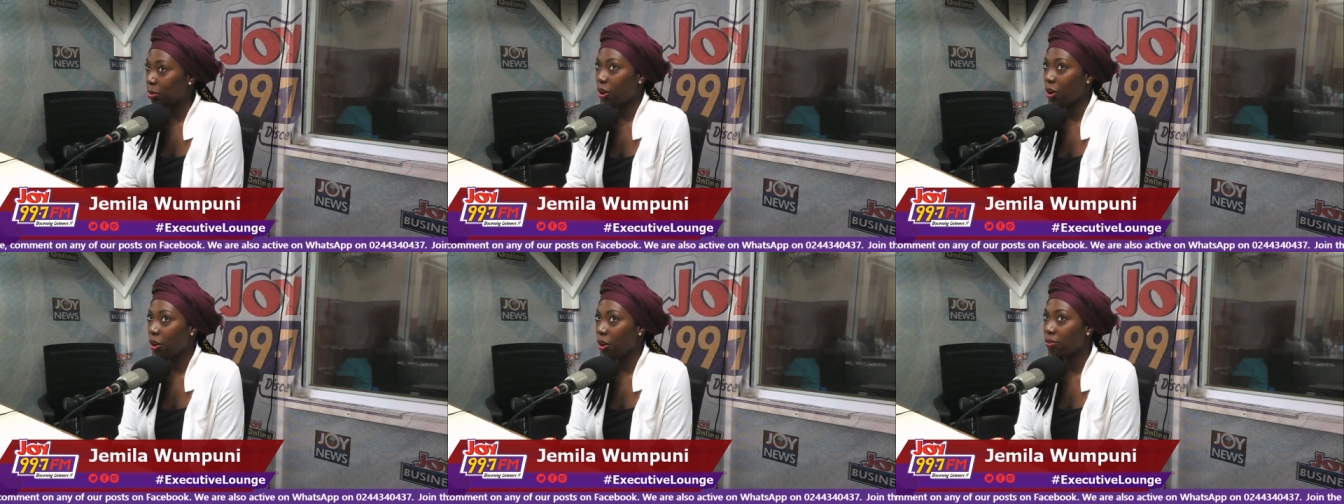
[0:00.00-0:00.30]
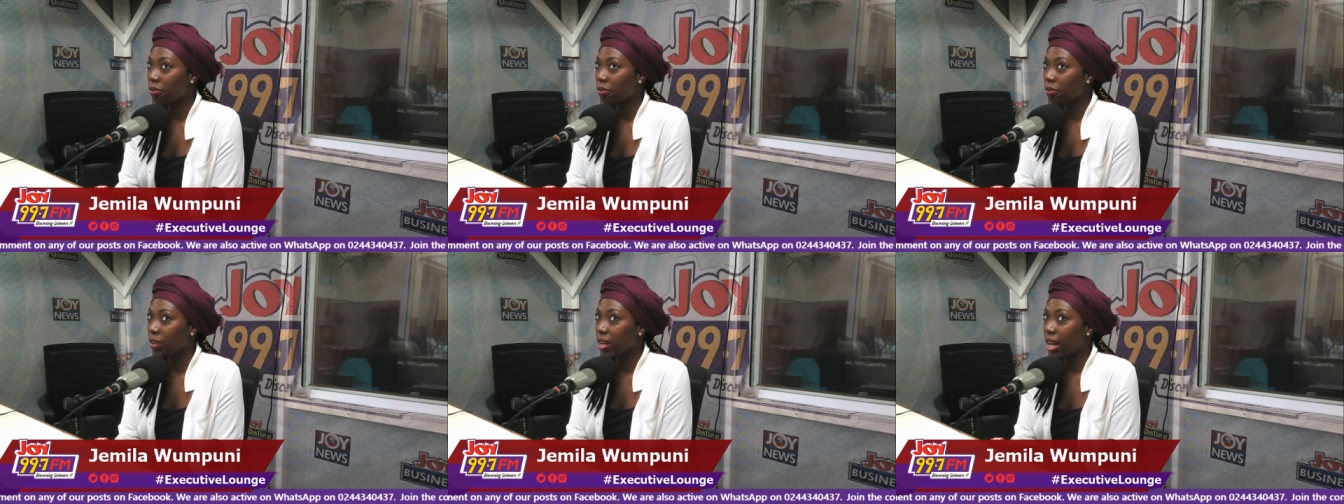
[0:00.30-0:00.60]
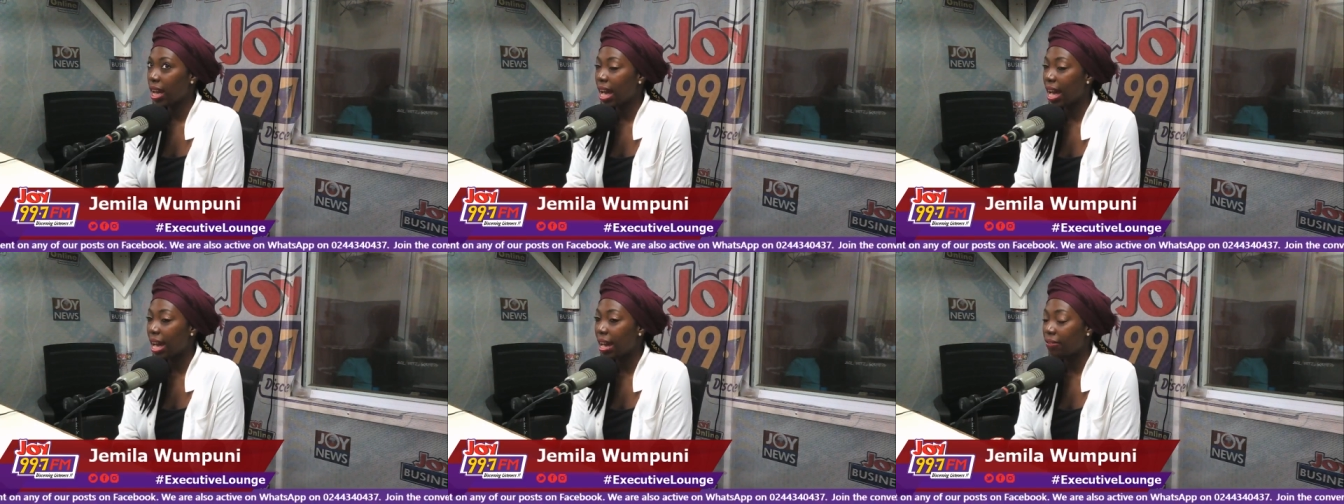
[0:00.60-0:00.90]
of
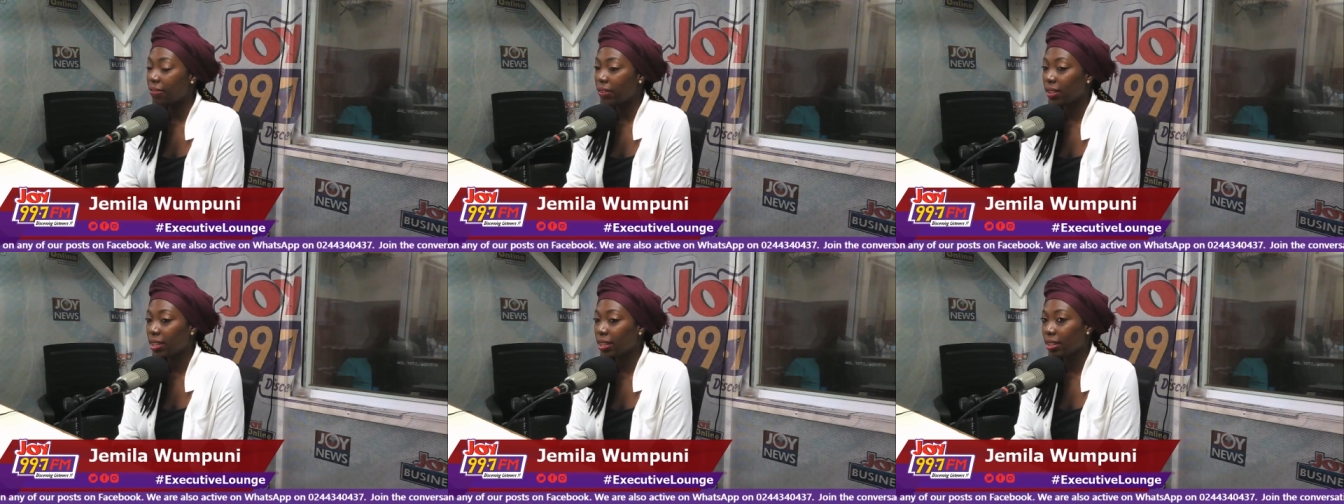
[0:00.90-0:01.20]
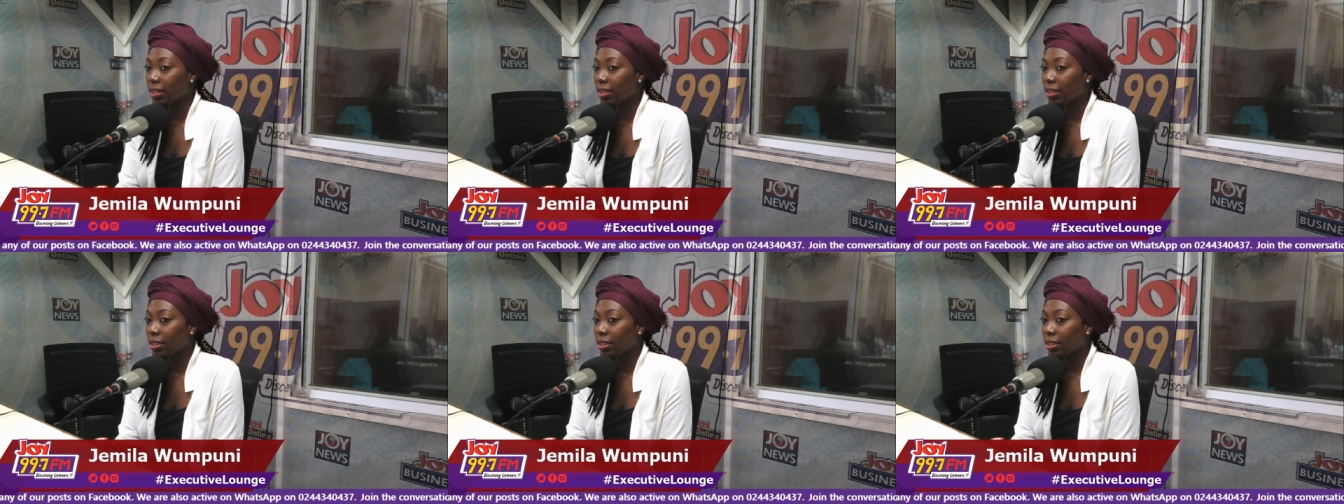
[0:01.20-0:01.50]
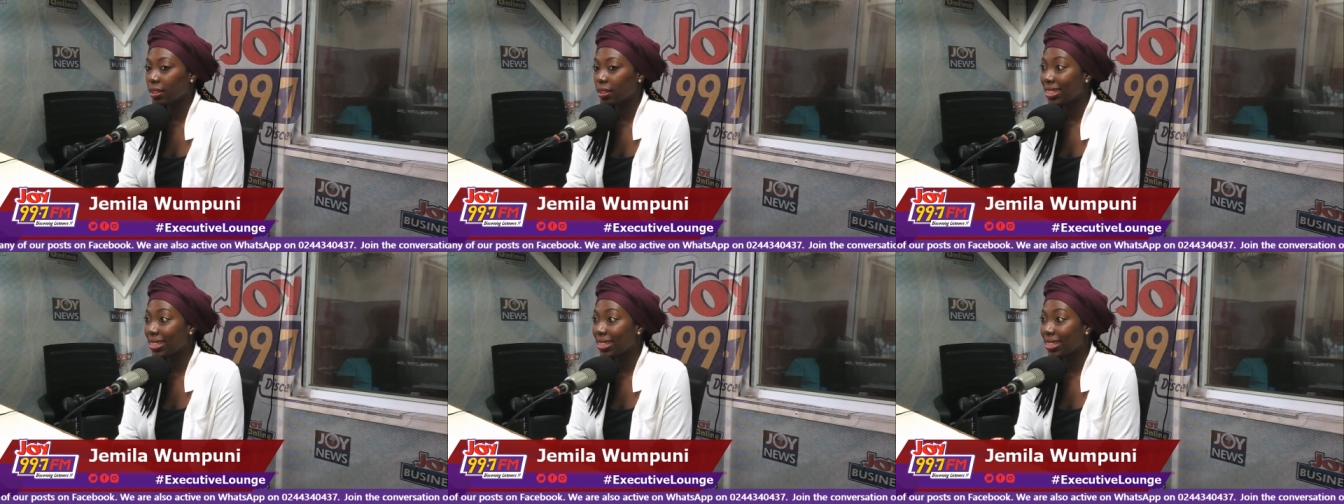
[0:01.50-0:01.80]
having
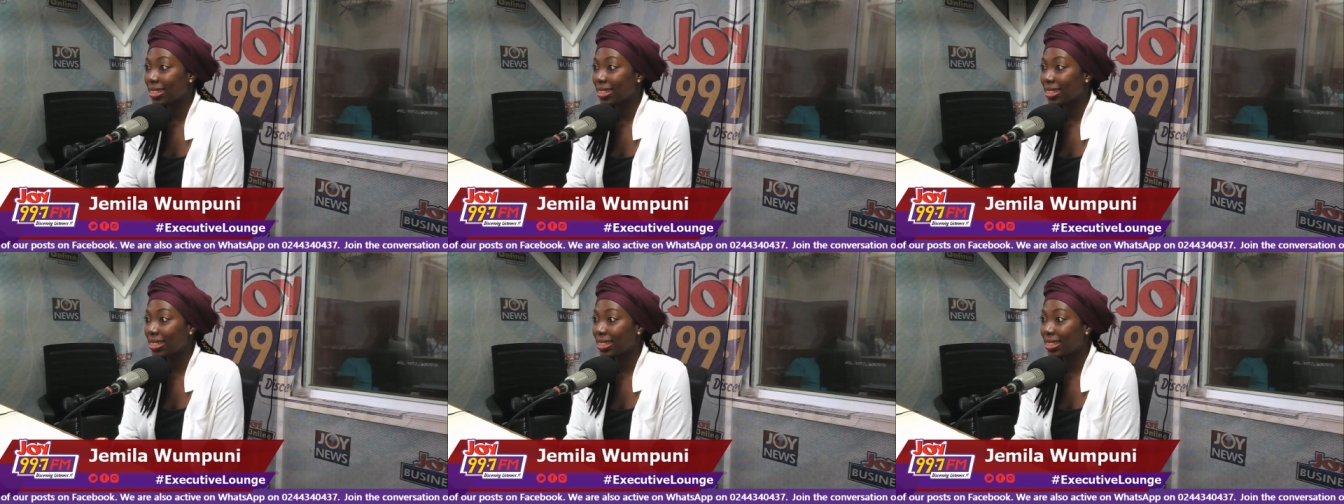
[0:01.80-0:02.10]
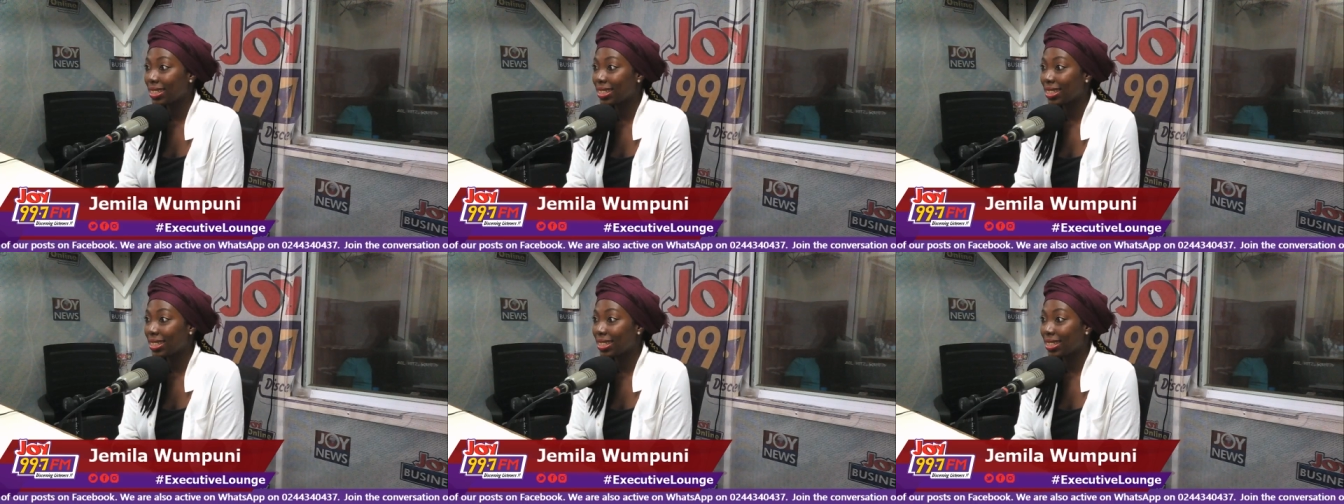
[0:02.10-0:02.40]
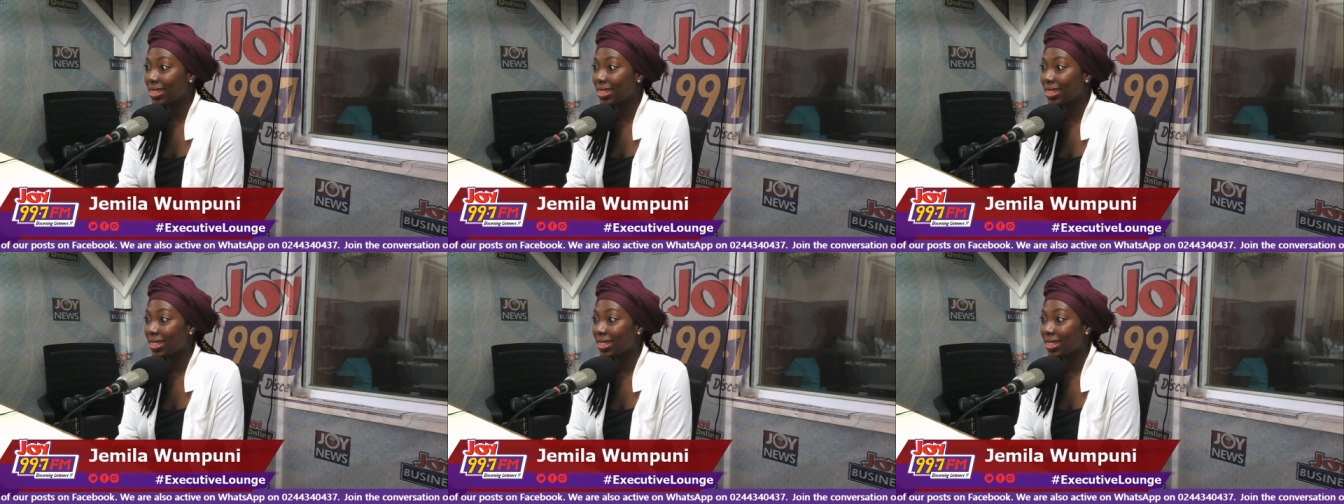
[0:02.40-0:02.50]
dignity.